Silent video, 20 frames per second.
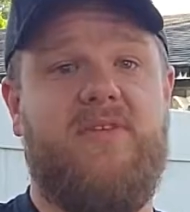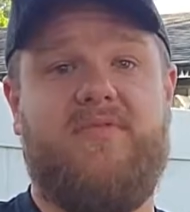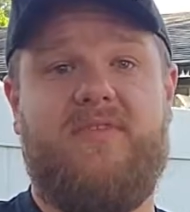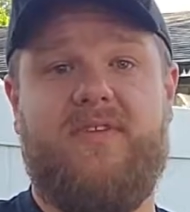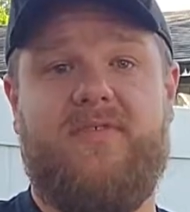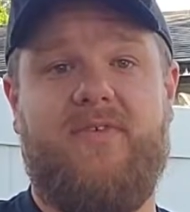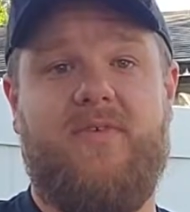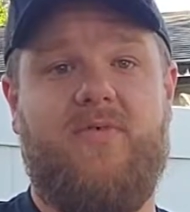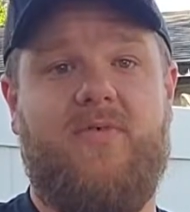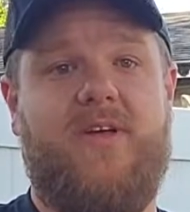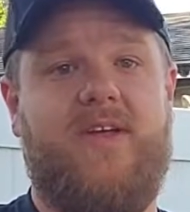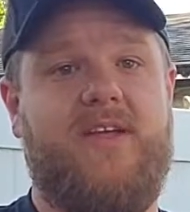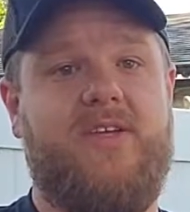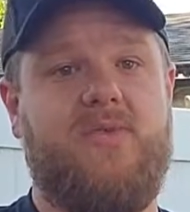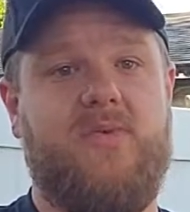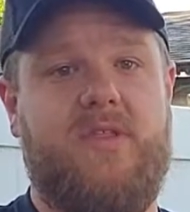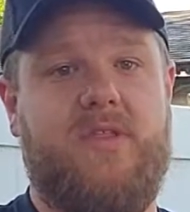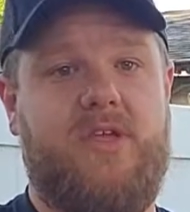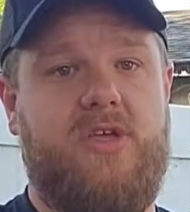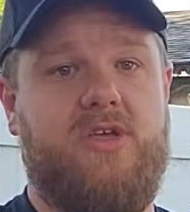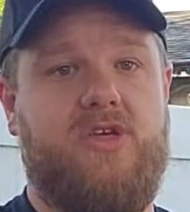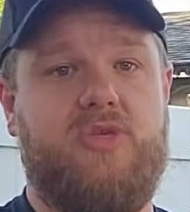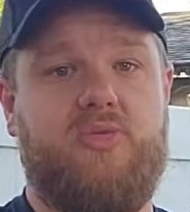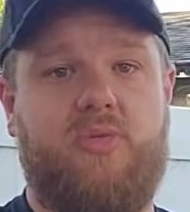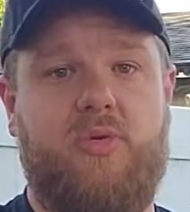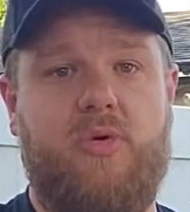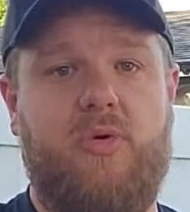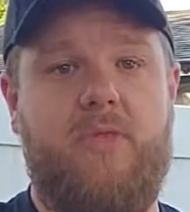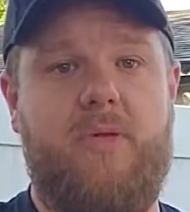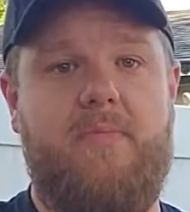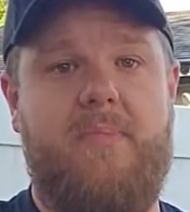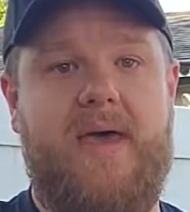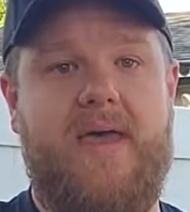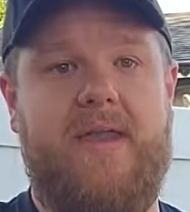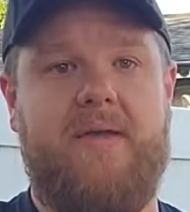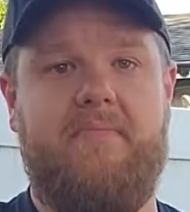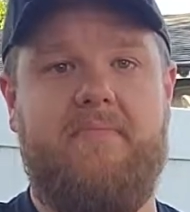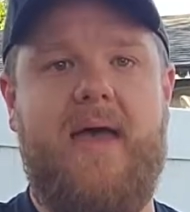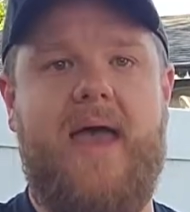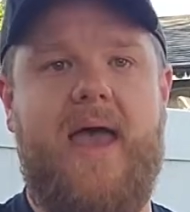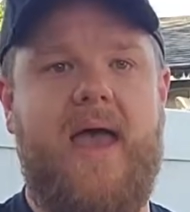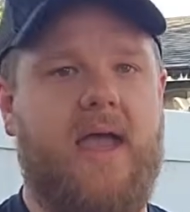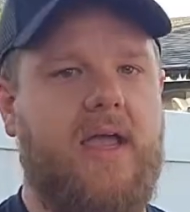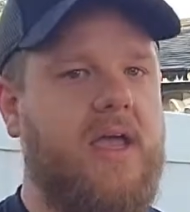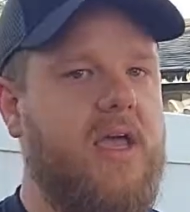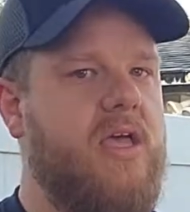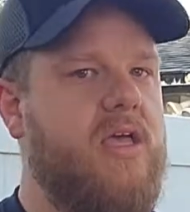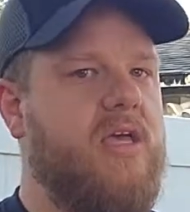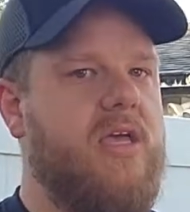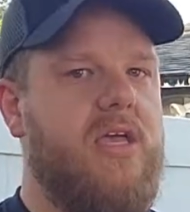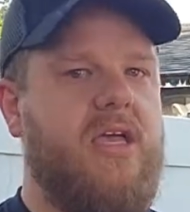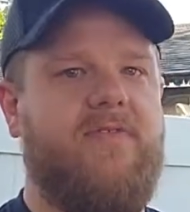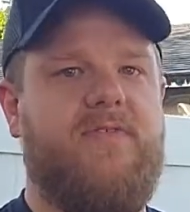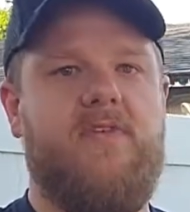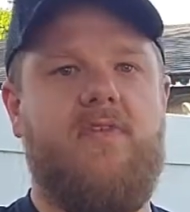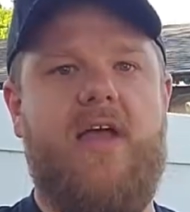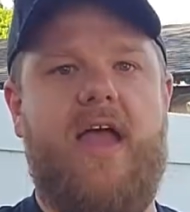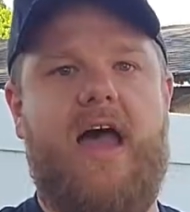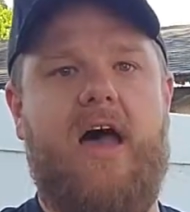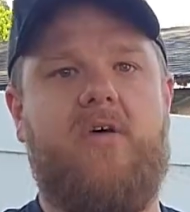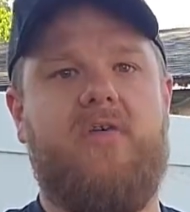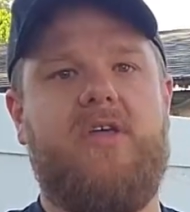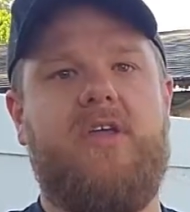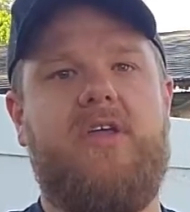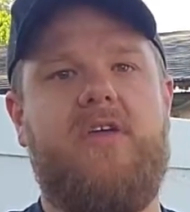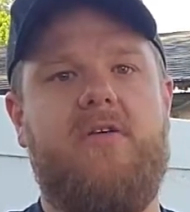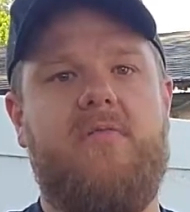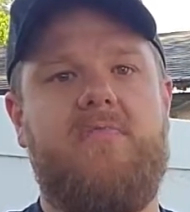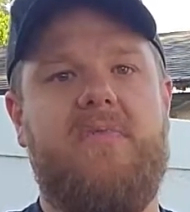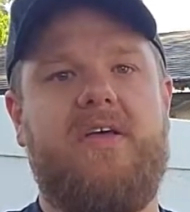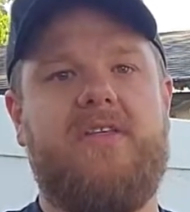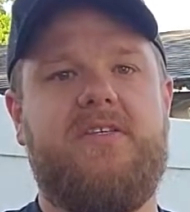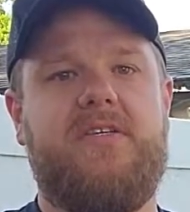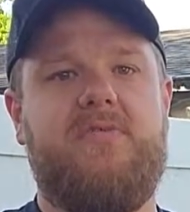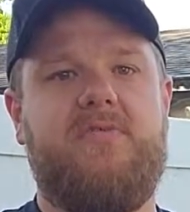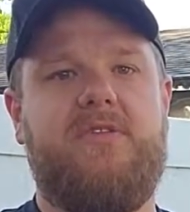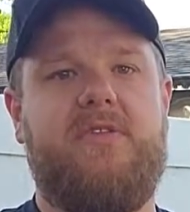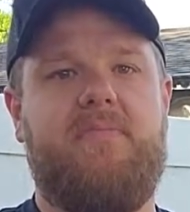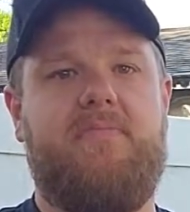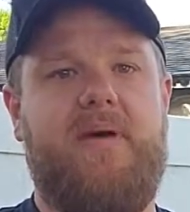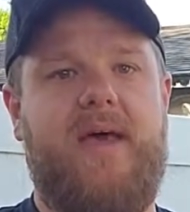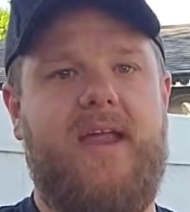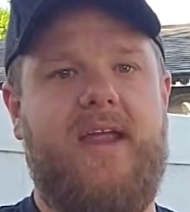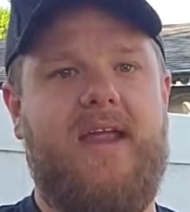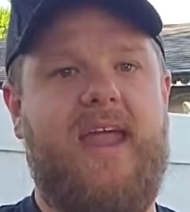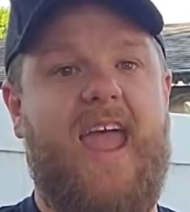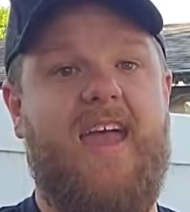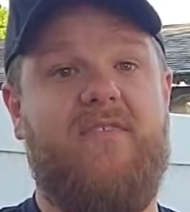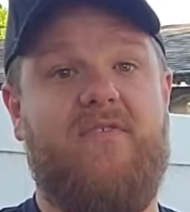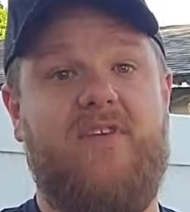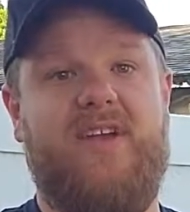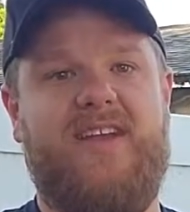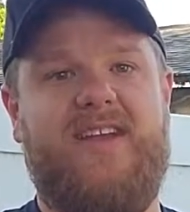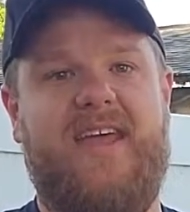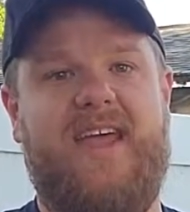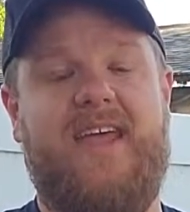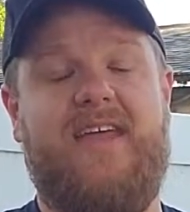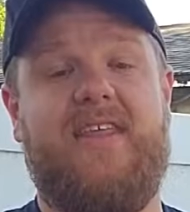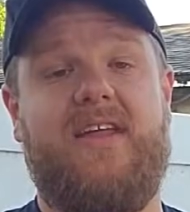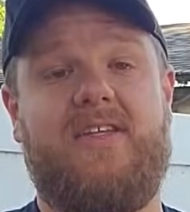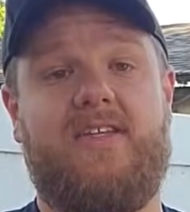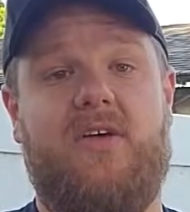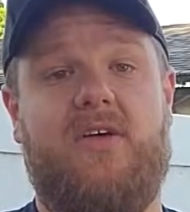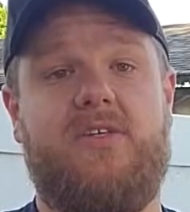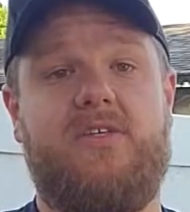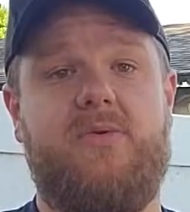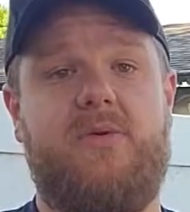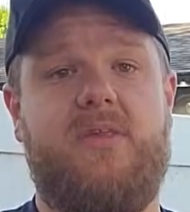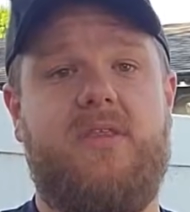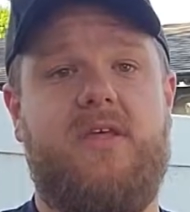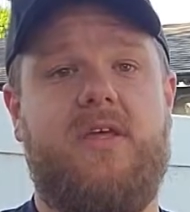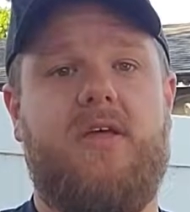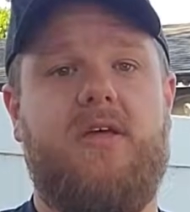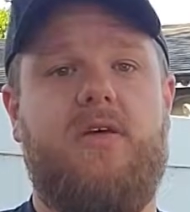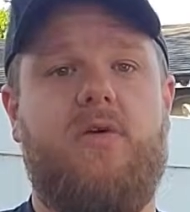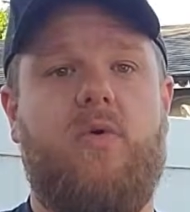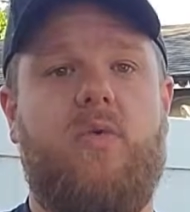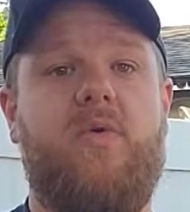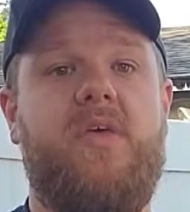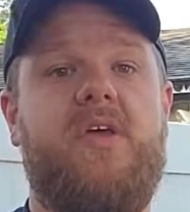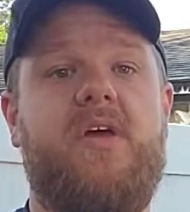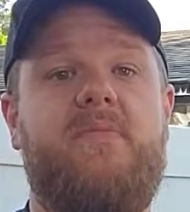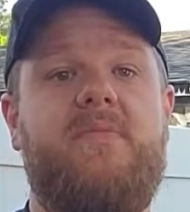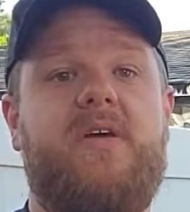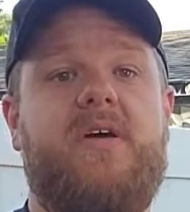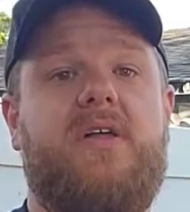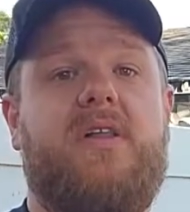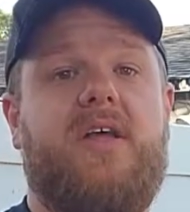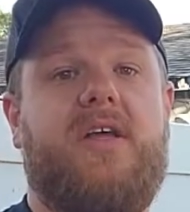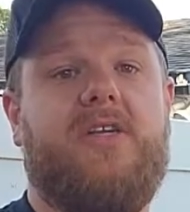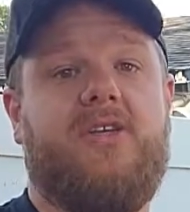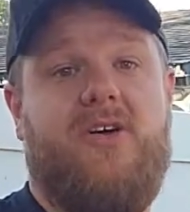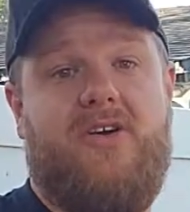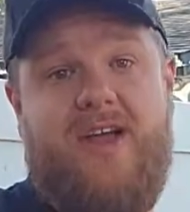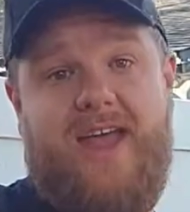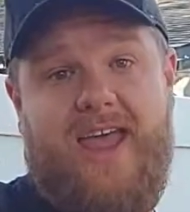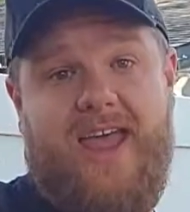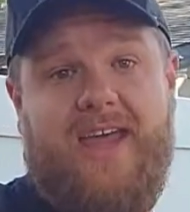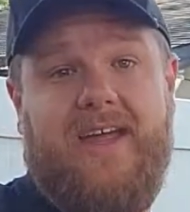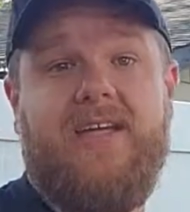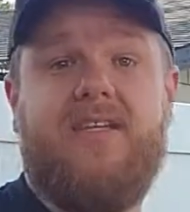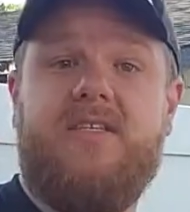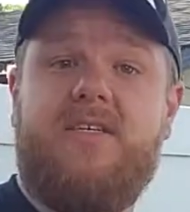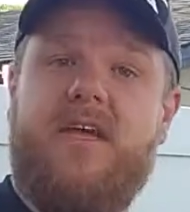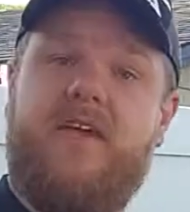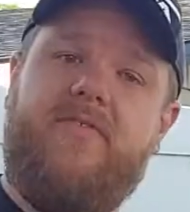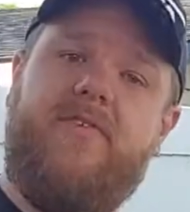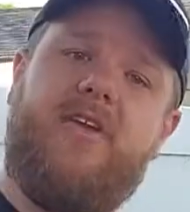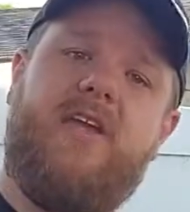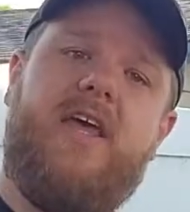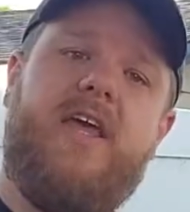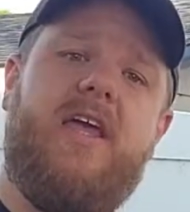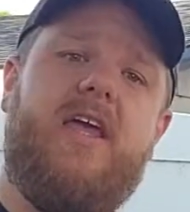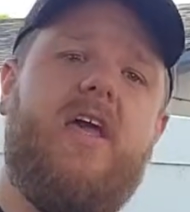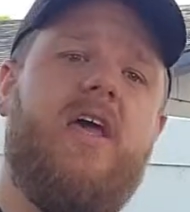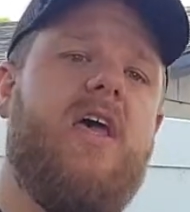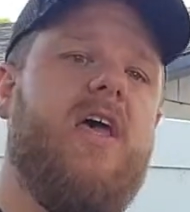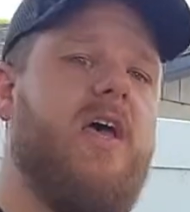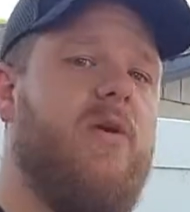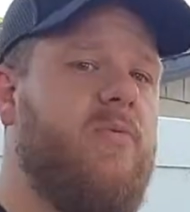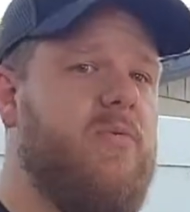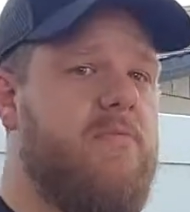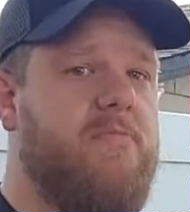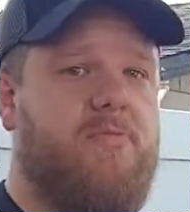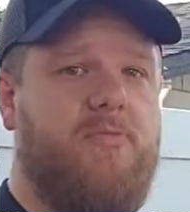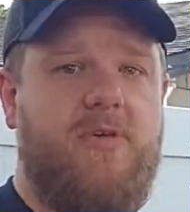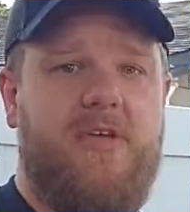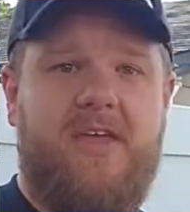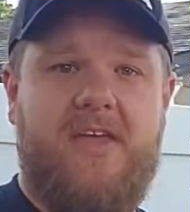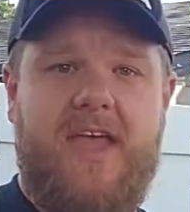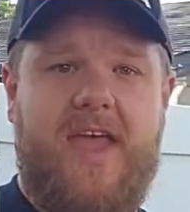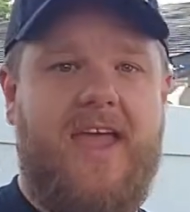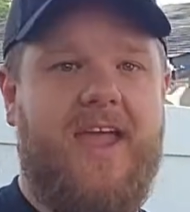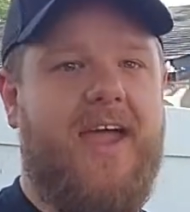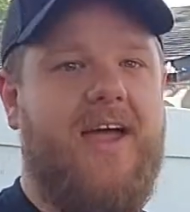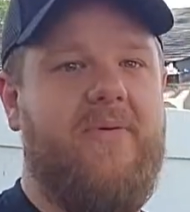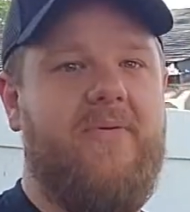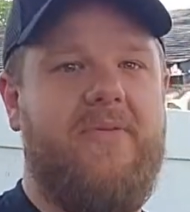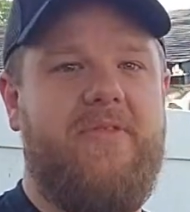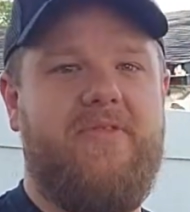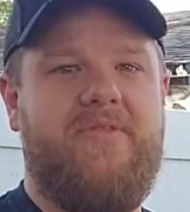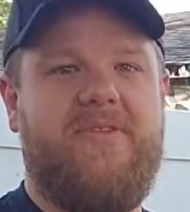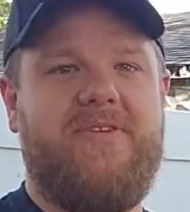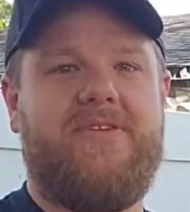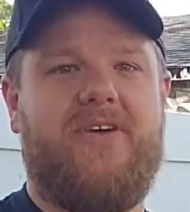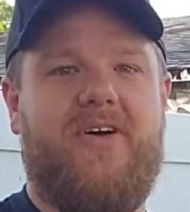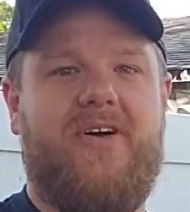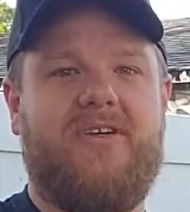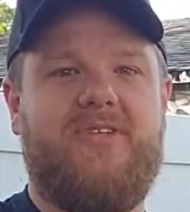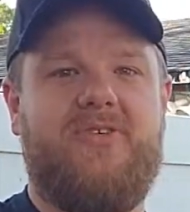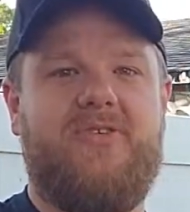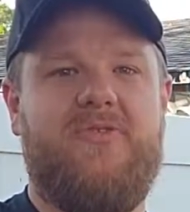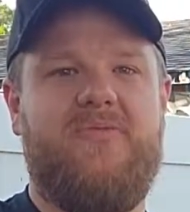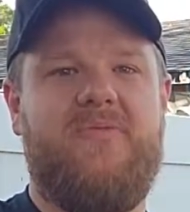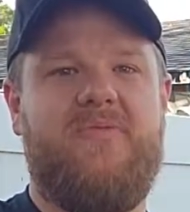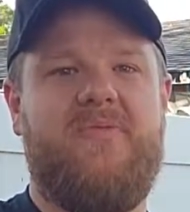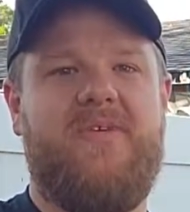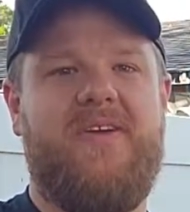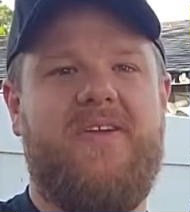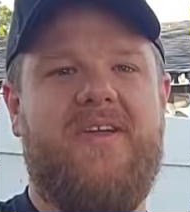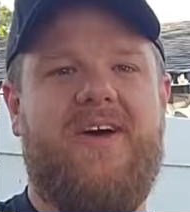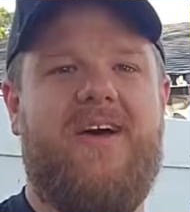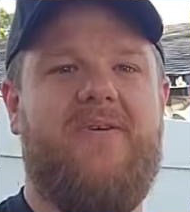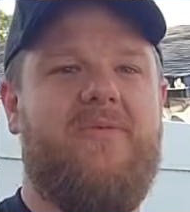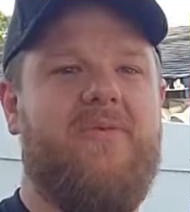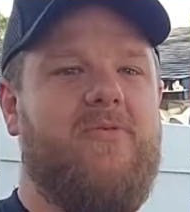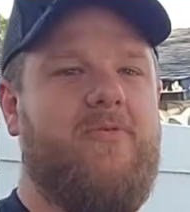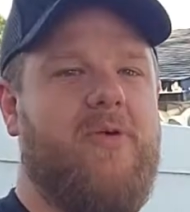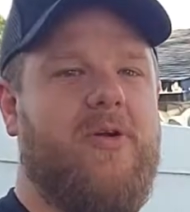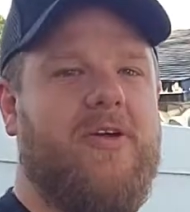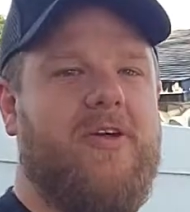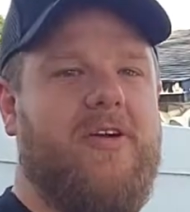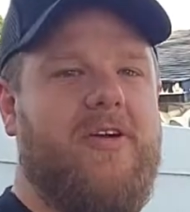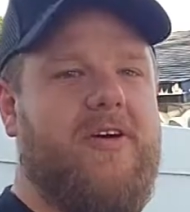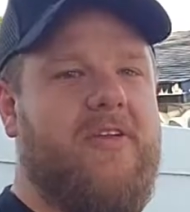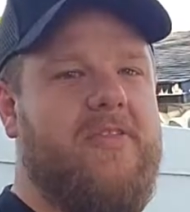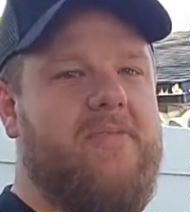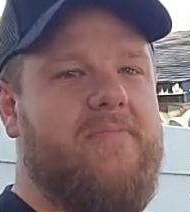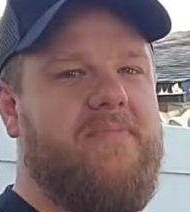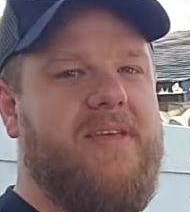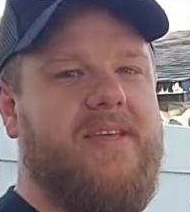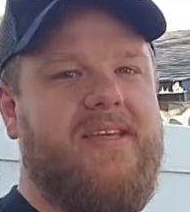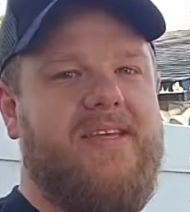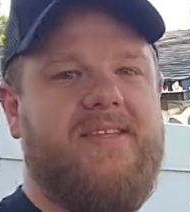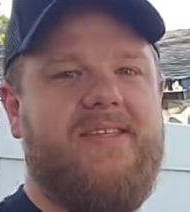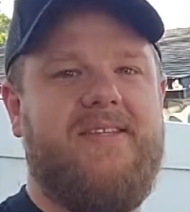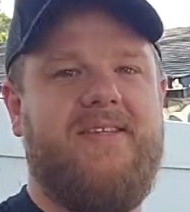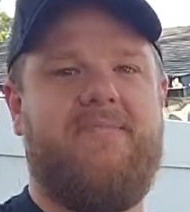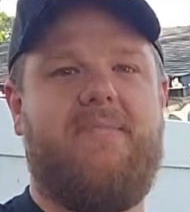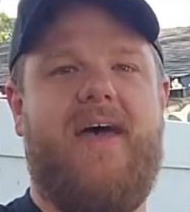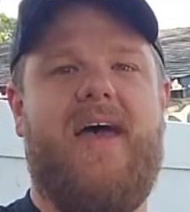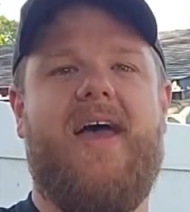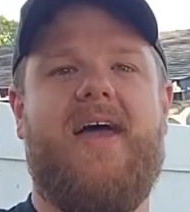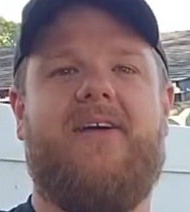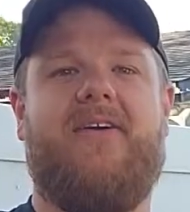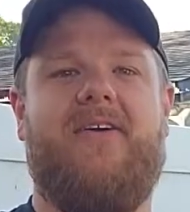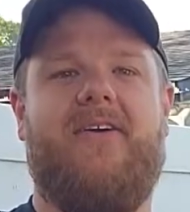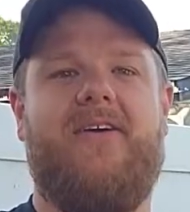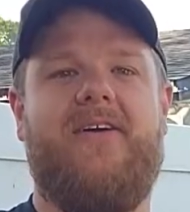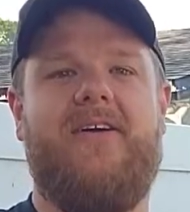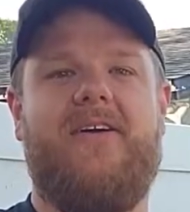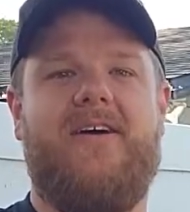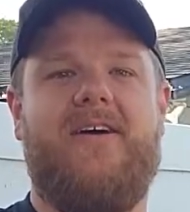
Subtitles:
of different ways, whether you just pull the bedding back. If you're out here messing with the bedding every day, that's also a thing. We come and collect our eggs every day. We hang out with them and talk to them and whatnot. We're working on the bees in the back, or